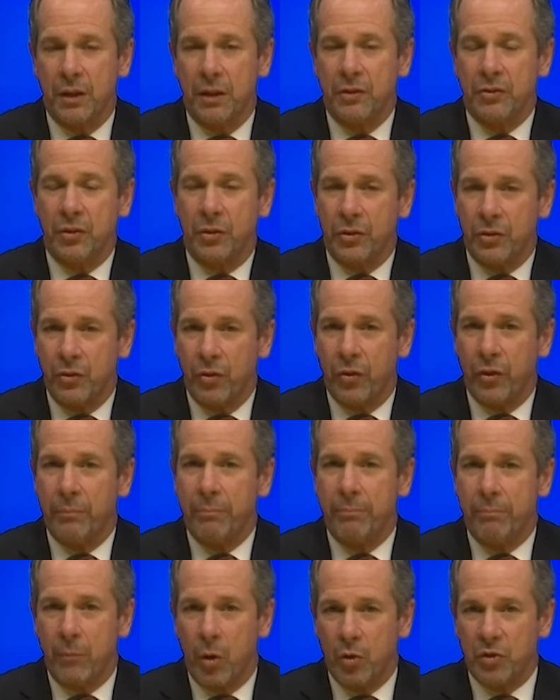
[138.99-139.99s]
So you know that
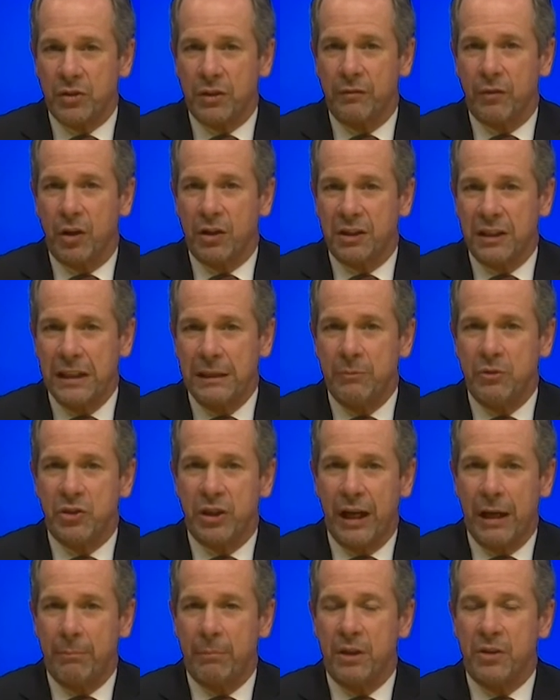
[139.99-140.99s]
most of our team
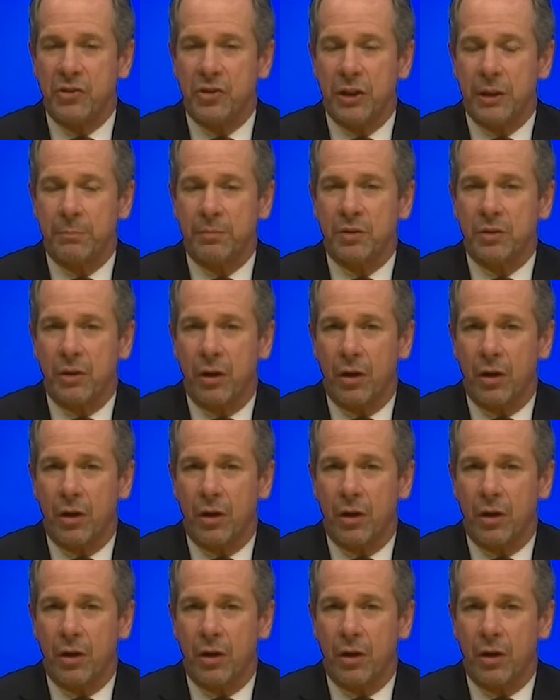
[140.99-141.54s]
championships